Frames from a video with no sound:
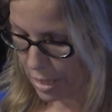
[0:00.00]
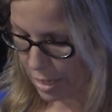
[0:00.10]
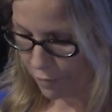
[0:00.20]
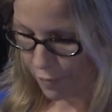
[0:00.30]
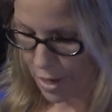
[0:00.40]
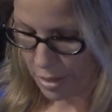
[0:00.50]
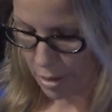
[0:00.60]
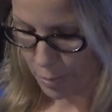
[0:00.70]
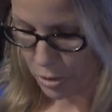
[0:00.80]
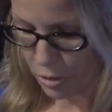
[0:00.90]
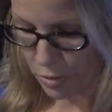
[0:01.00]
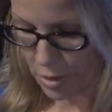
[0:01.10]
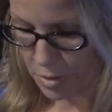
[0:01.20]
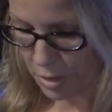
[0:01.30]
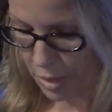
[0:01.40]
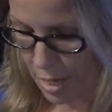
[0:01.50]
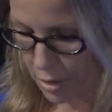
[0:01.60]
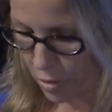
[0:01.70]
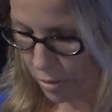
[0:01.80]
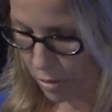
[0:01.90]
and finding opportunities to
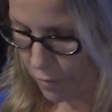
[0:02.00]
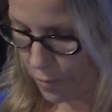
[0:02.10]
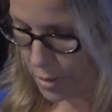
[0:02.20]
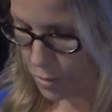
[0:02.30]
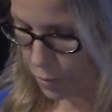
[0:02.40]
connect our loved ones